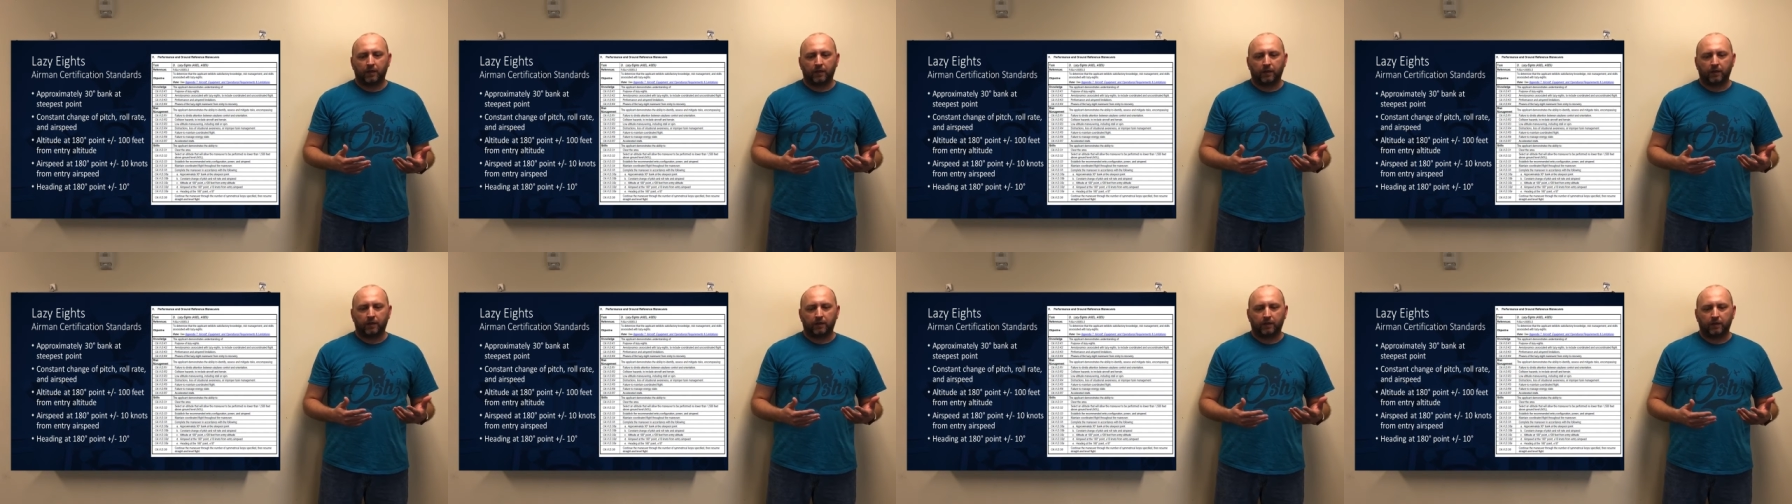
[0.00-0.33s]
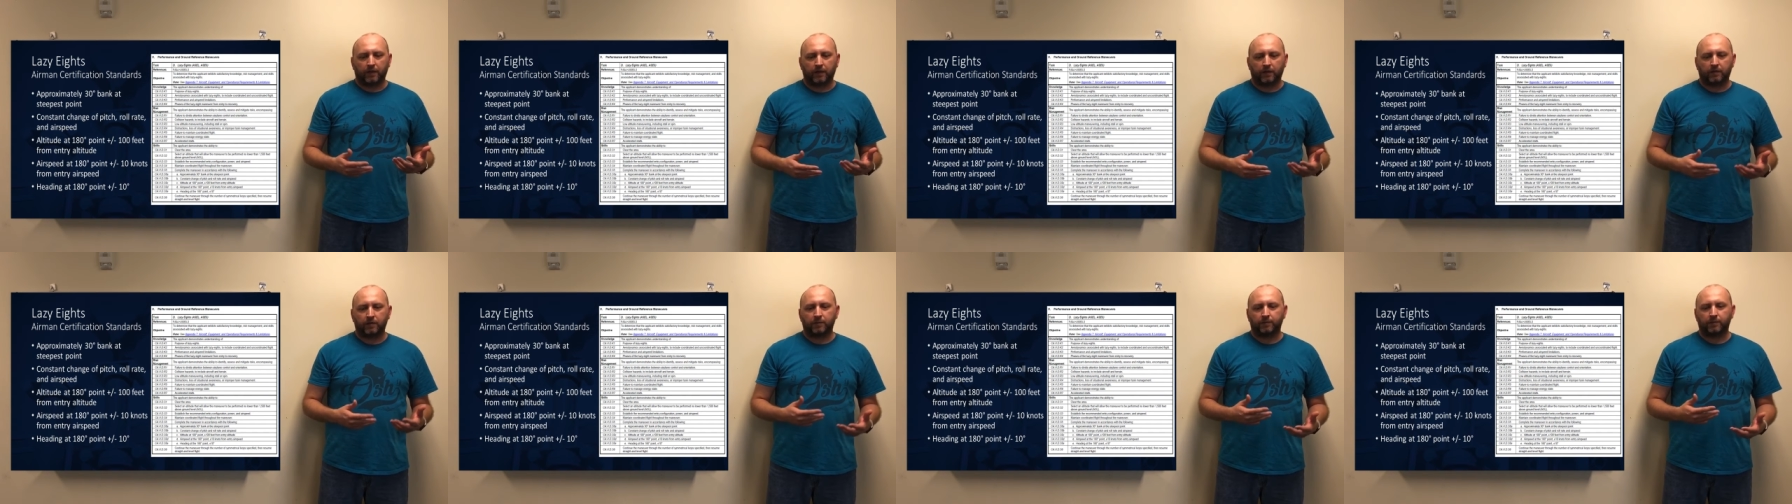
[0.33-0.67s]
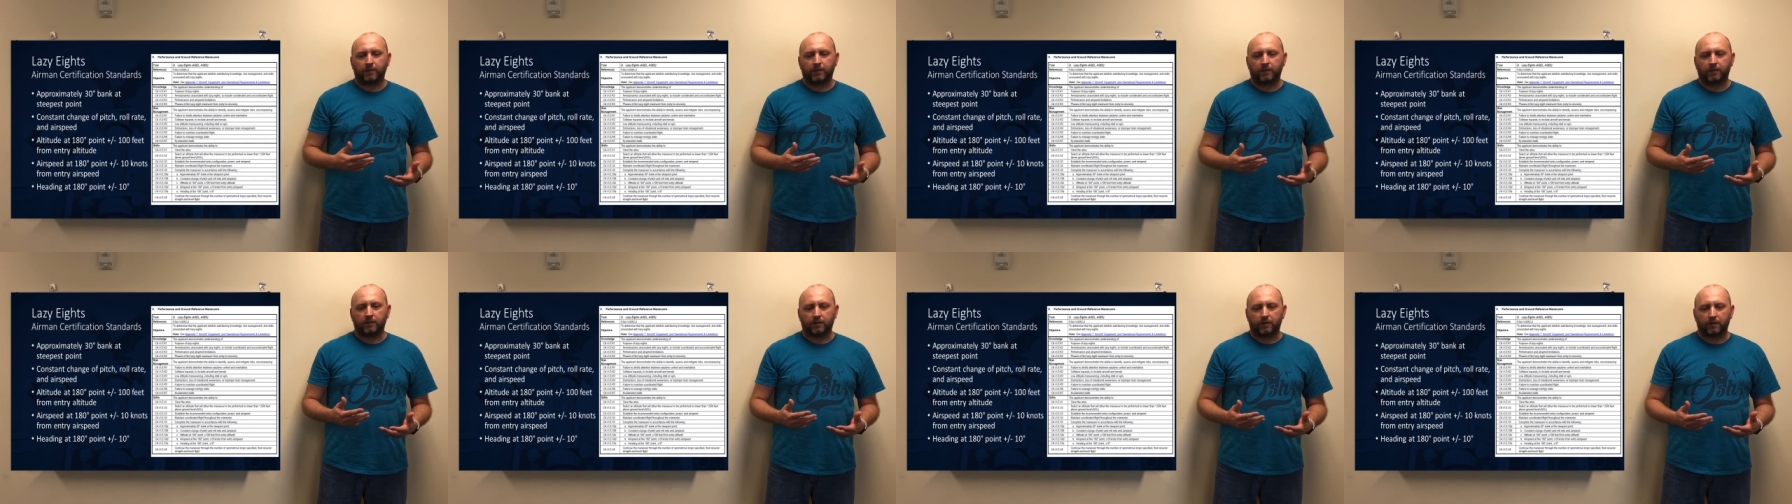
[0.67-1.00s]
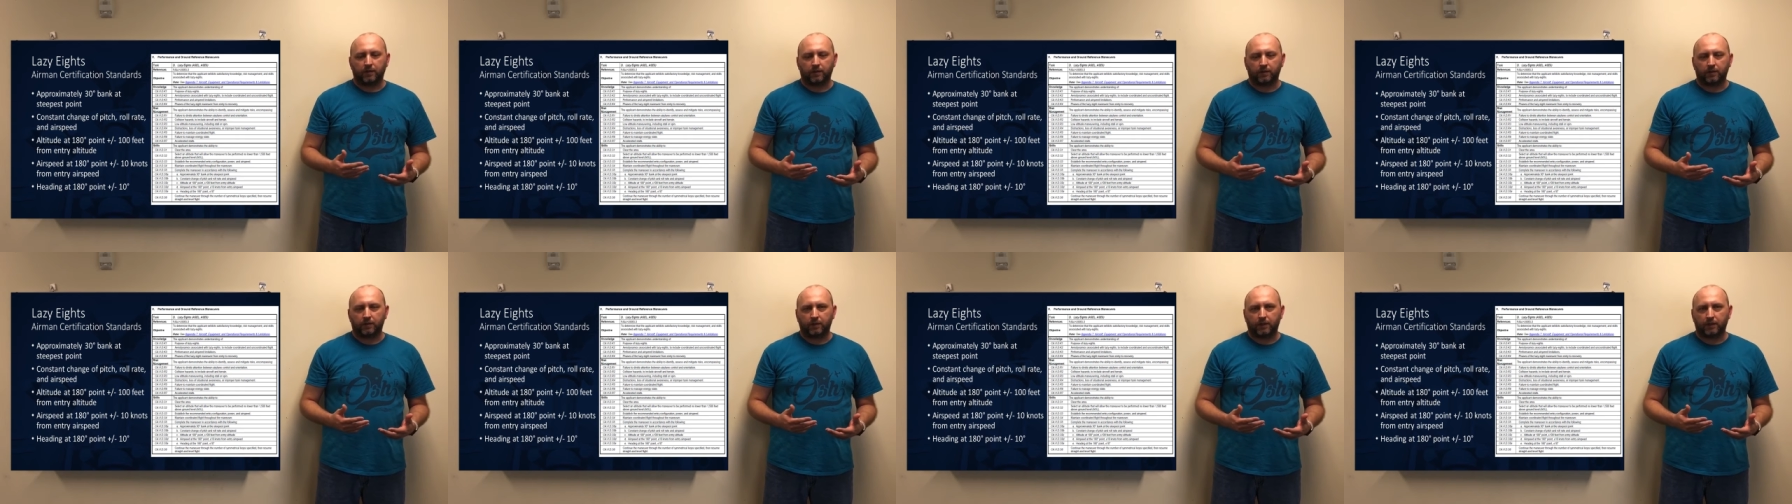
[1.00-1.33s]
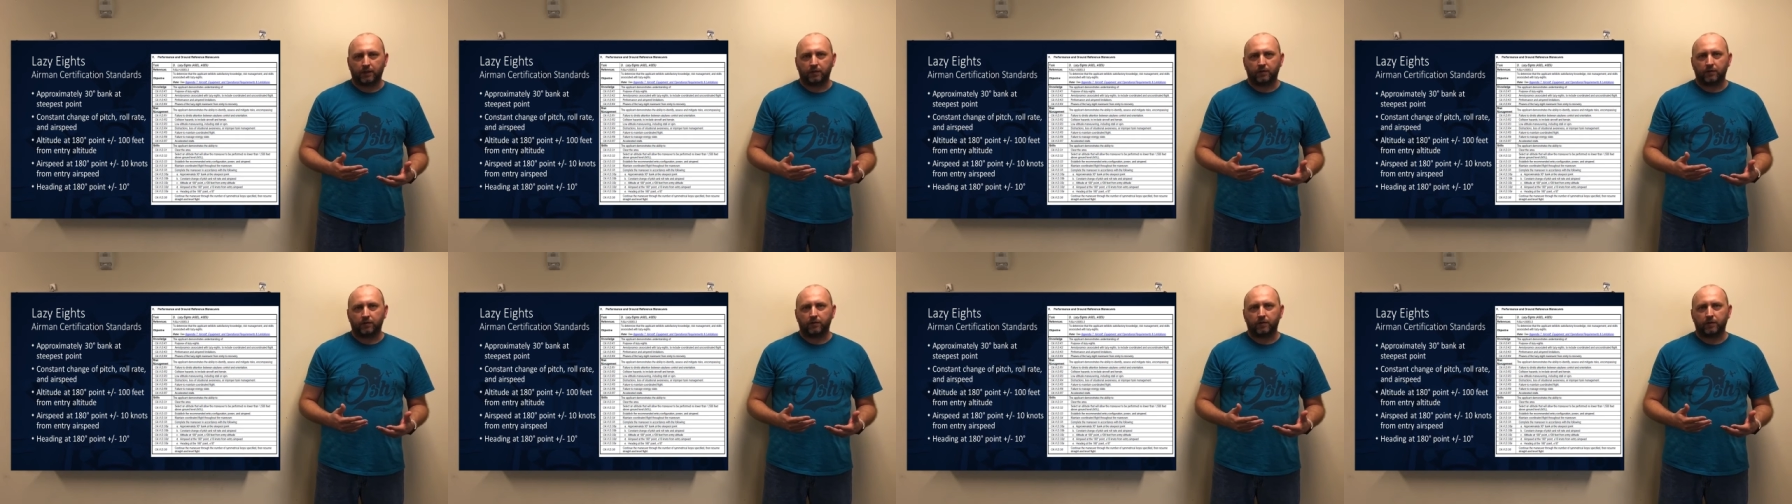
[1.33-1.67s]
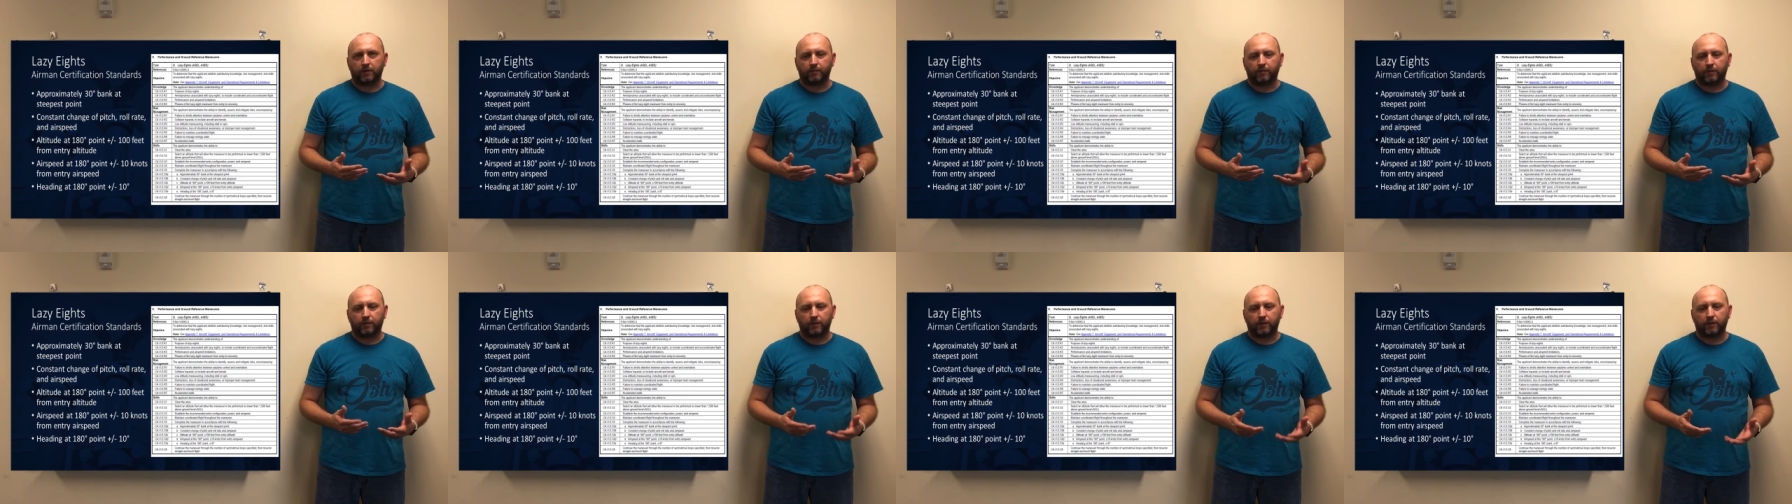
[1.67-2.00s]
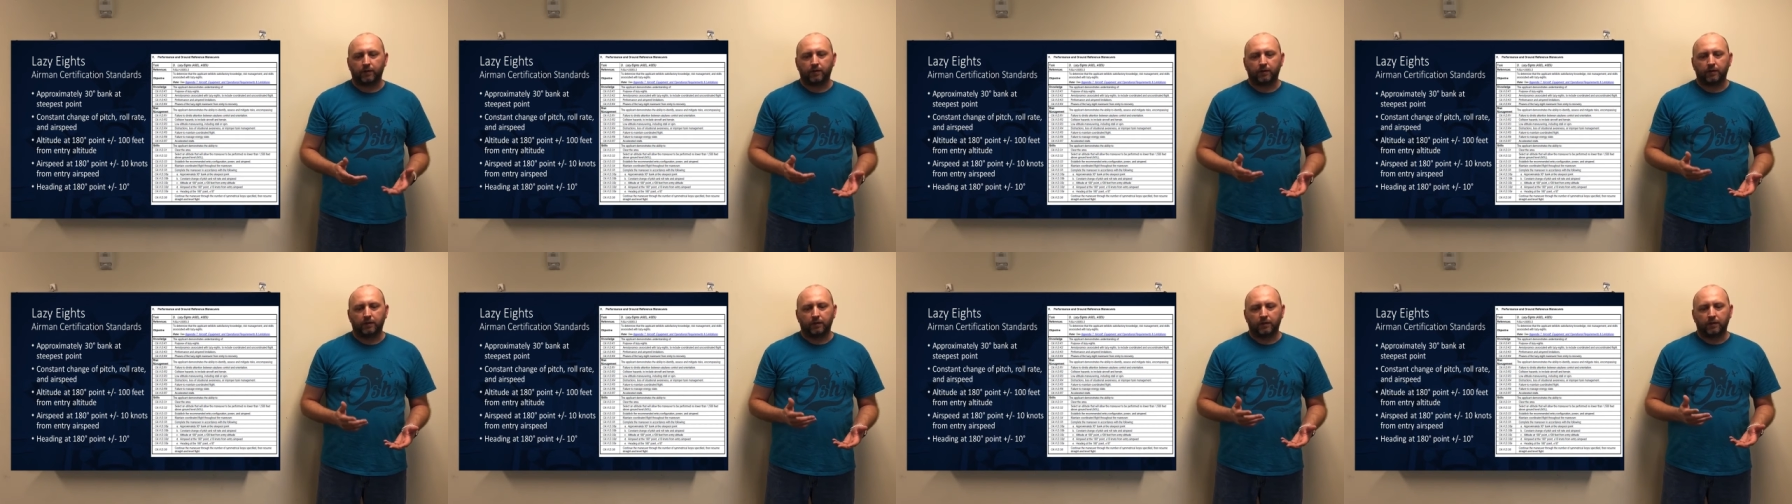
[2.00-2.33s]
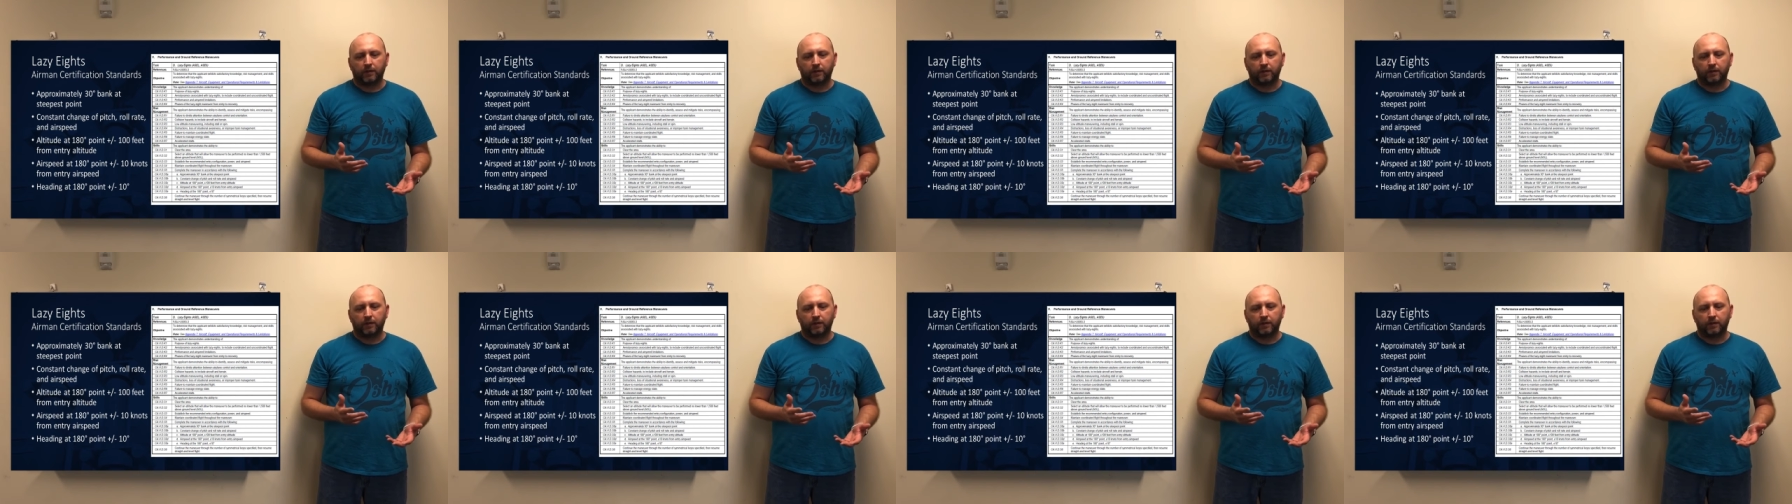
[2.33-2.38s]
and the airspeed at the 180-degree point